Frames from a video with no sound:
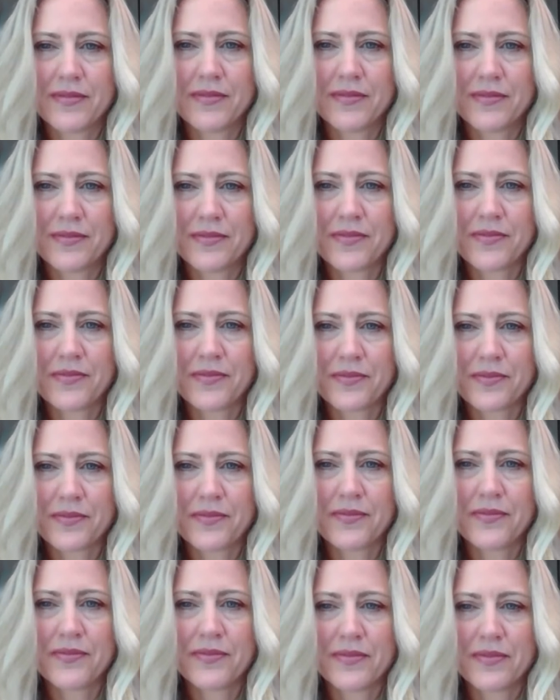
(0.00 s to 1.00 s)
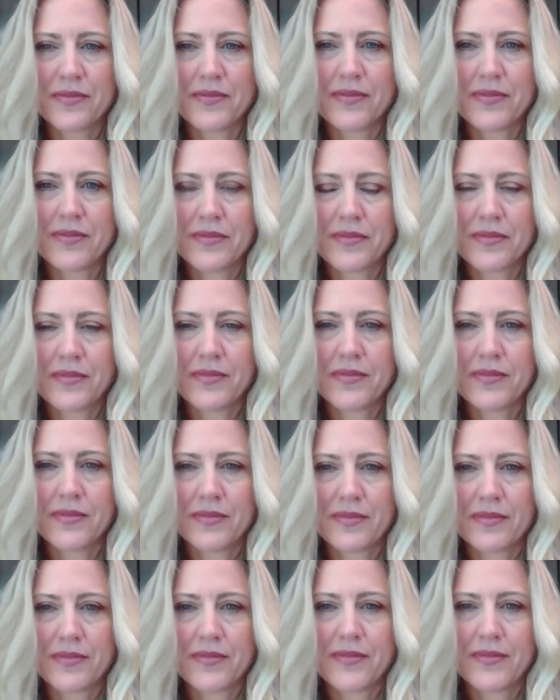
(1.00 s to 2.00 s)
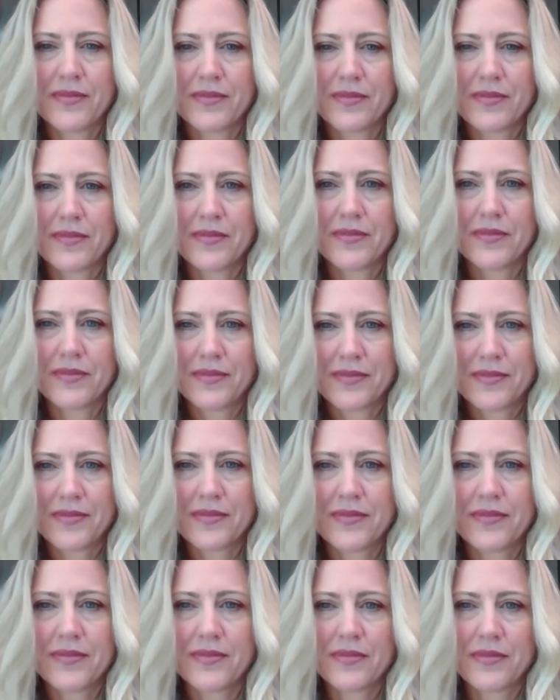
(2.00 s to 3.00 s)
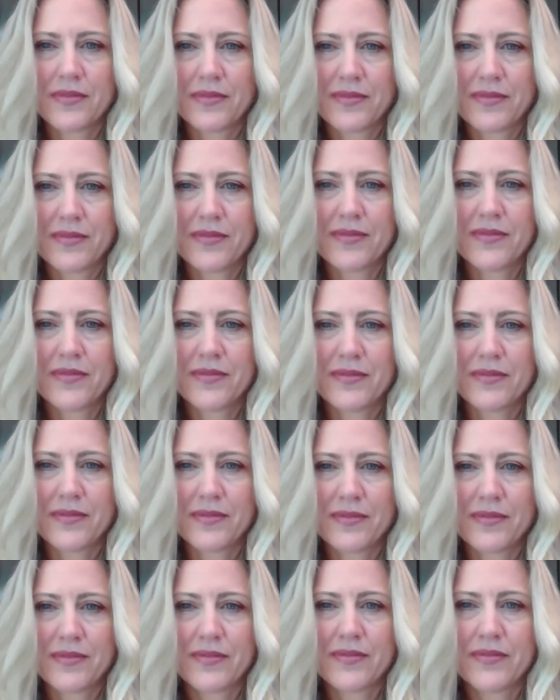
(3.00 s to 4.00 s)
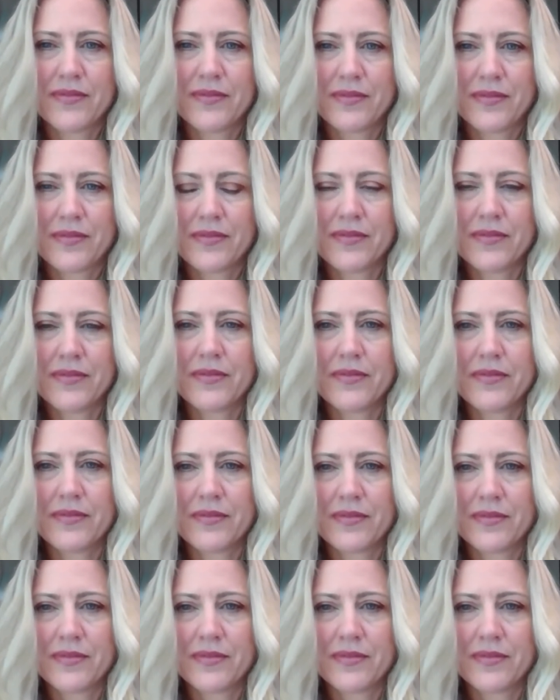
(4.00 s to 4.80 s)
[no speech]